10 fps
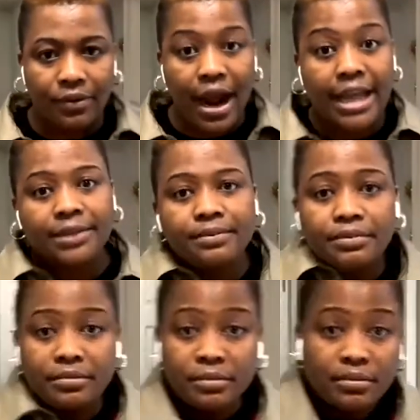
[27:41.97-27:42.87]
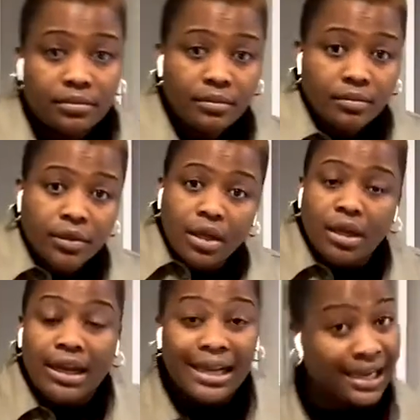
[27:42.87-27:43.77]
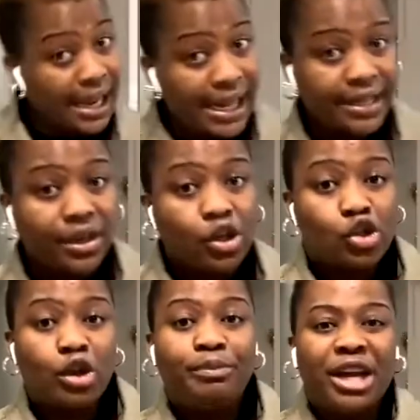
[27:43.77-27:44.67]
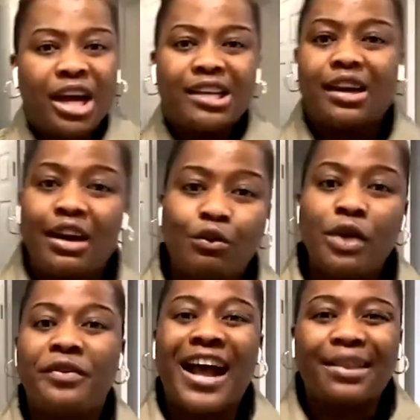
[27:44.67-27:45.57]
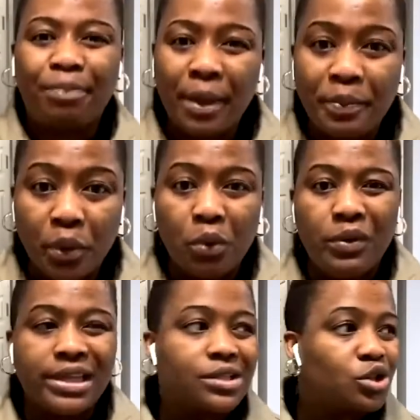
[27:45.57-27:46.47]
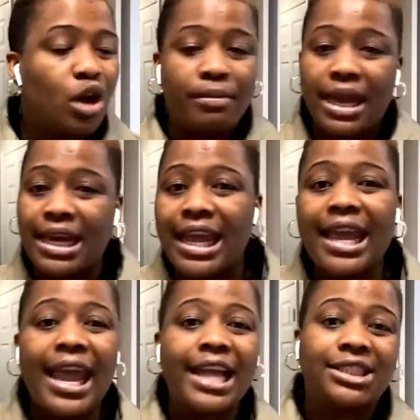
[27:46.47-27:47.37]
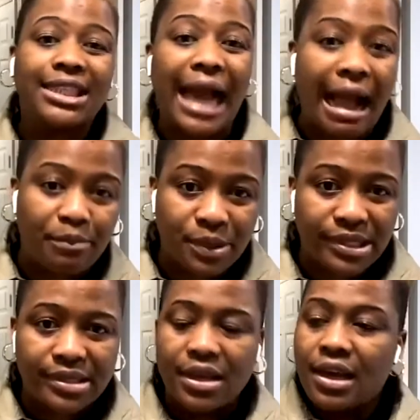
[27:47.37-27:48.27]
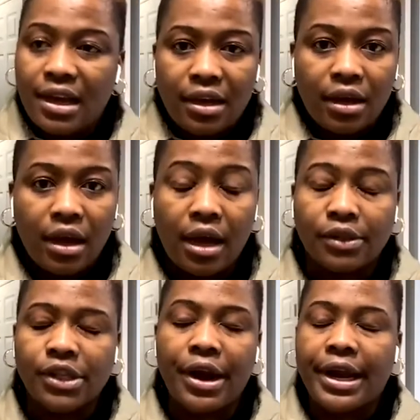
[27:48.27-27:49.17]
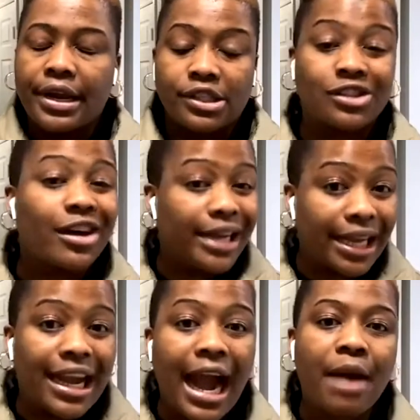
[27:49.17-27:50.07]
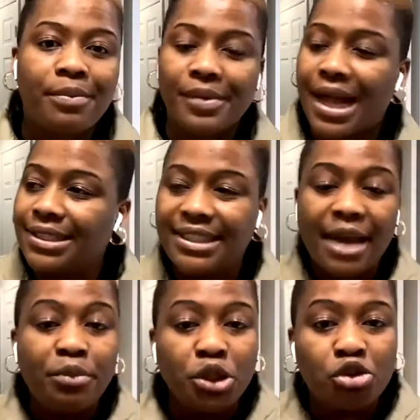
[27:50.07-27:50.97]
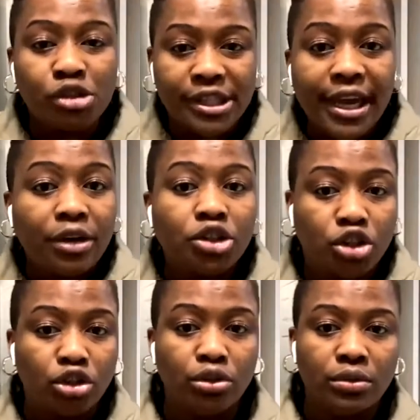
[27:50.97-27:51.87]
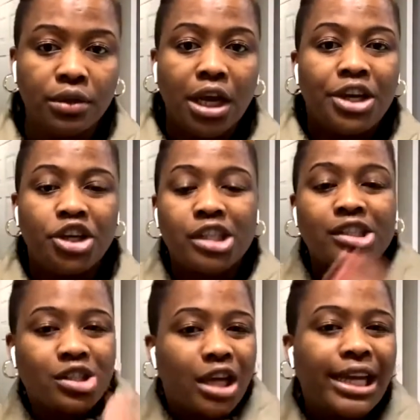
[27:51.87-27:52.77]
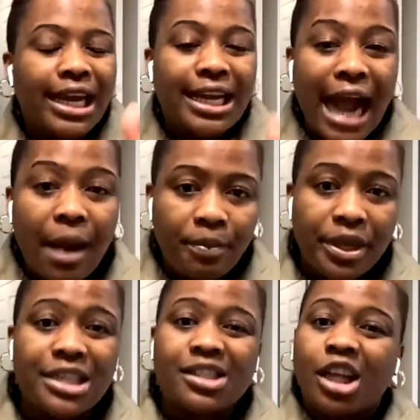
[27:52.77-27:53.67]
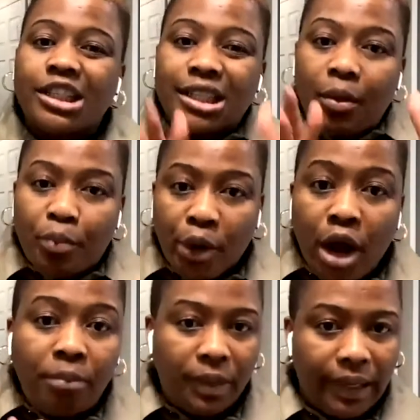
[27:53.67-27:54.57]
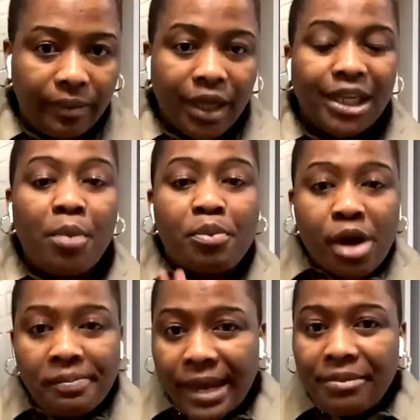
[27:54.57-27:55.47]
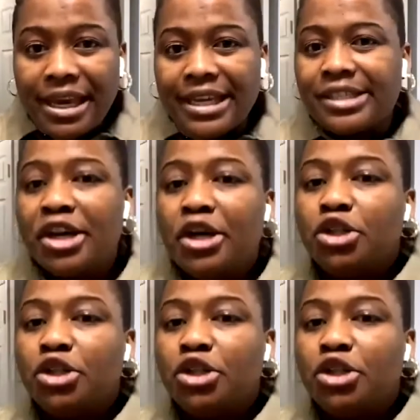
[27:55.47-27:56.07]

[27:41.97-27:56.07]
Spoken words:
right? Learn. So because we've had people with so many age gaps, study gap, and be able to scale through. Your study gap is not the problem. The problem is,